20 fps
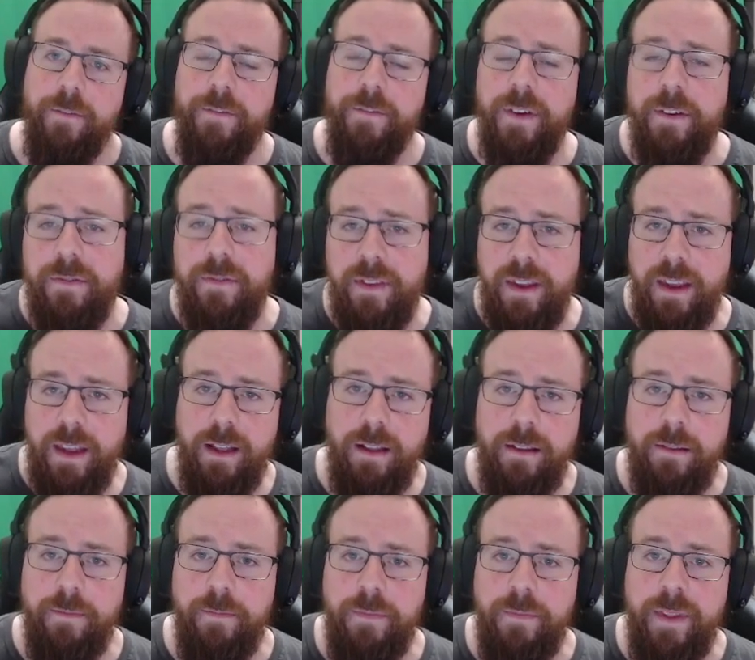
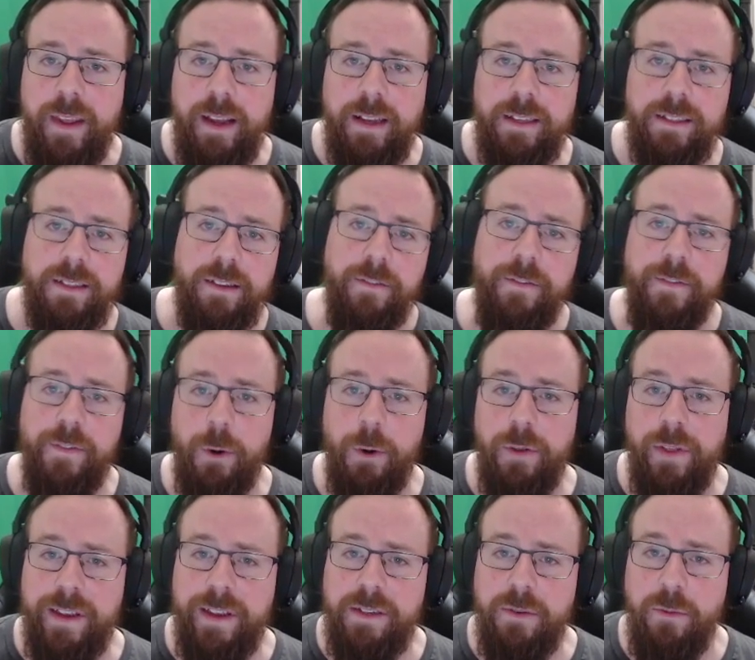15 is the
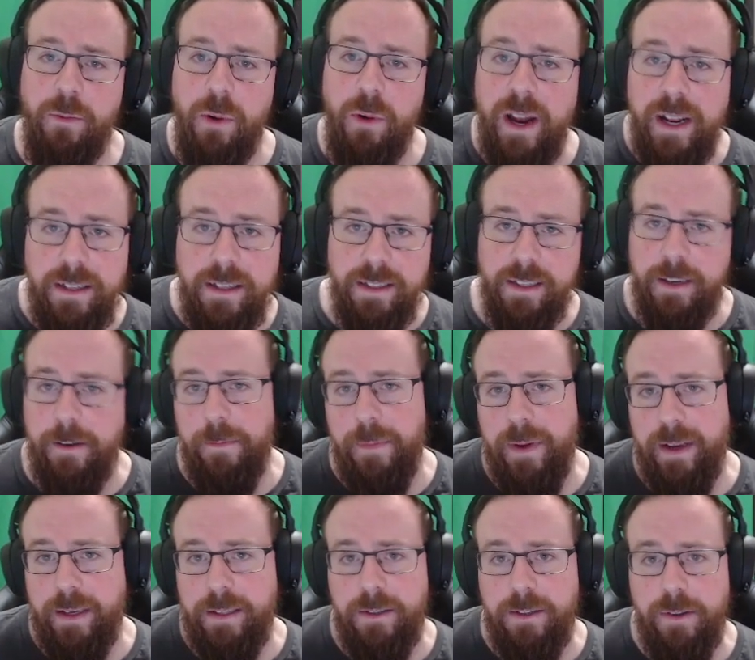furthest right
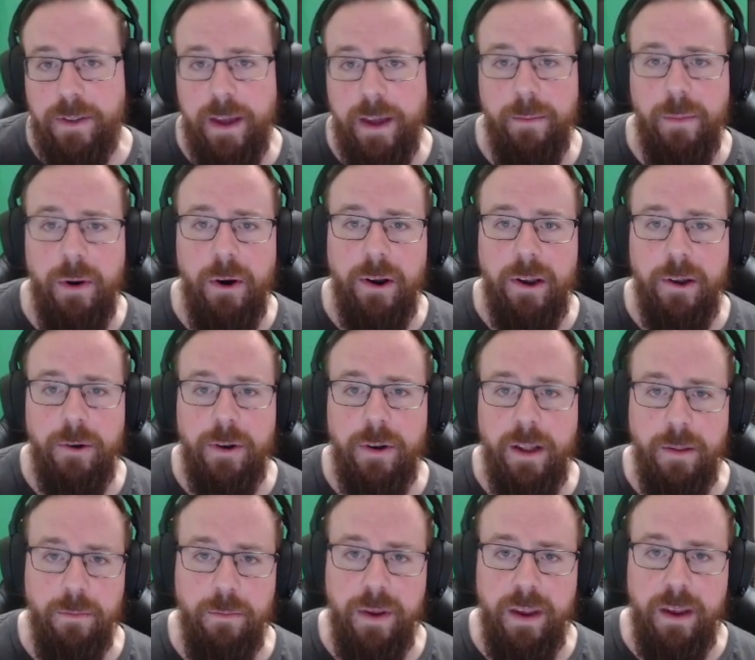subpixel that Mario
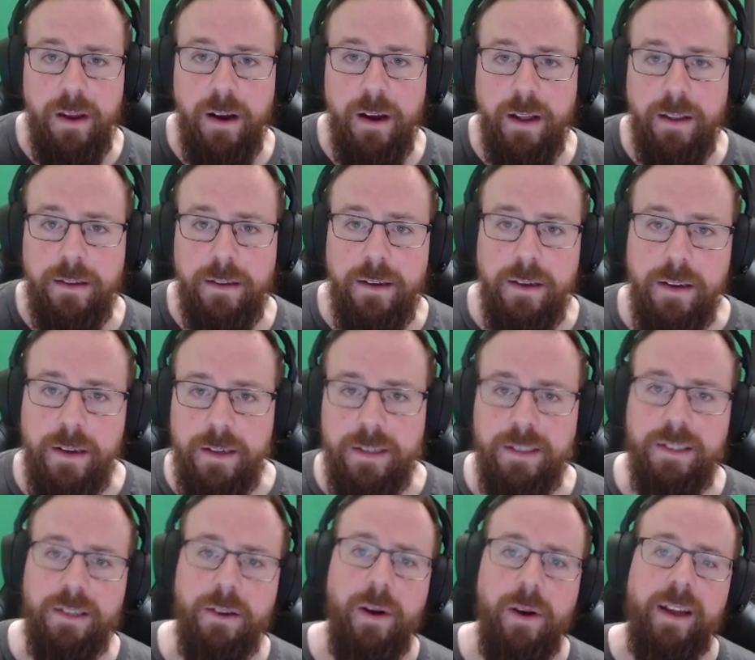can be on.
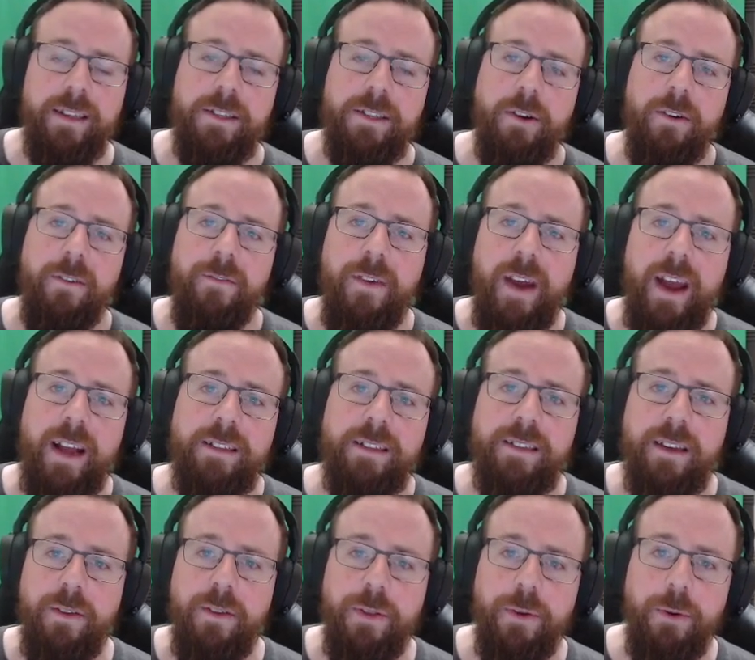So as you're
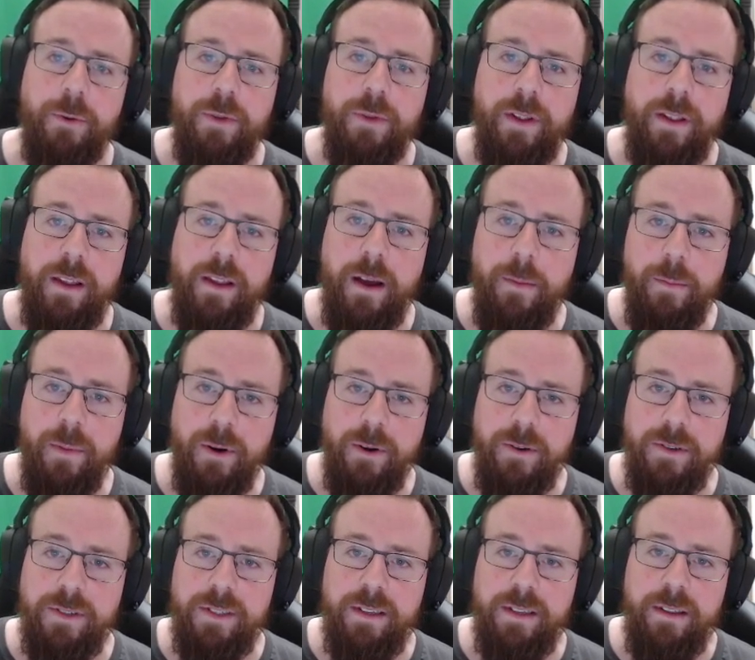advancing through the
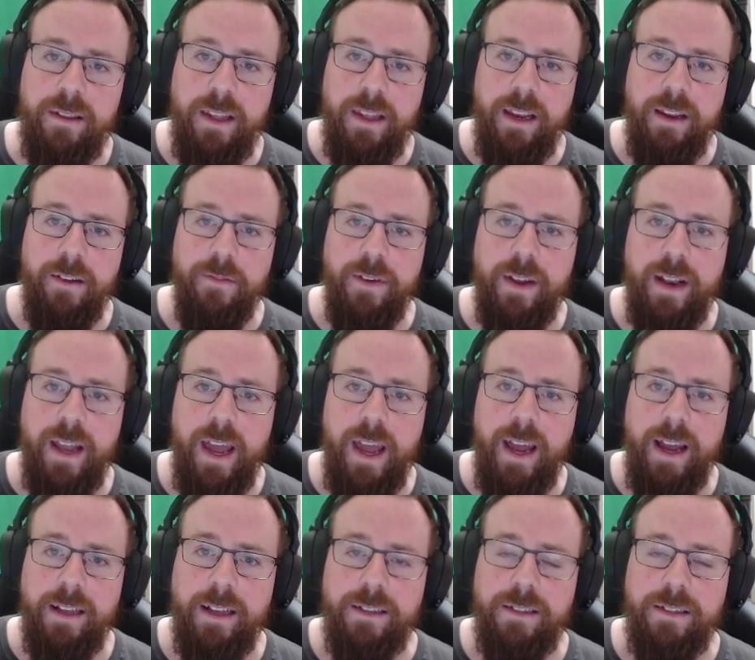numbers, think of it
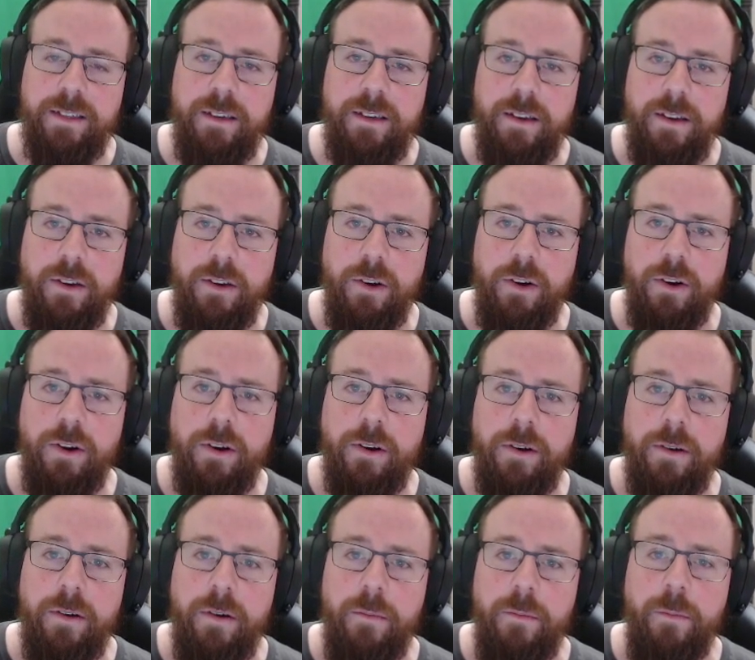as
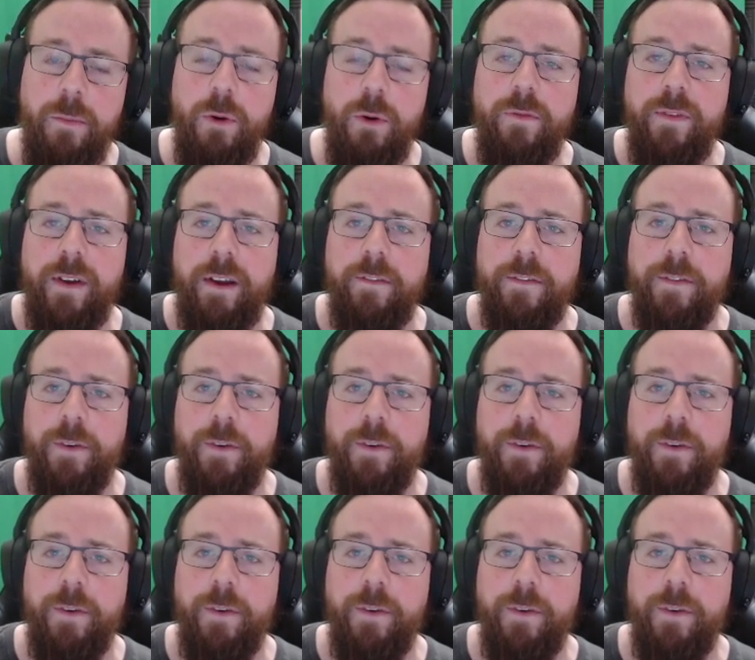you're moving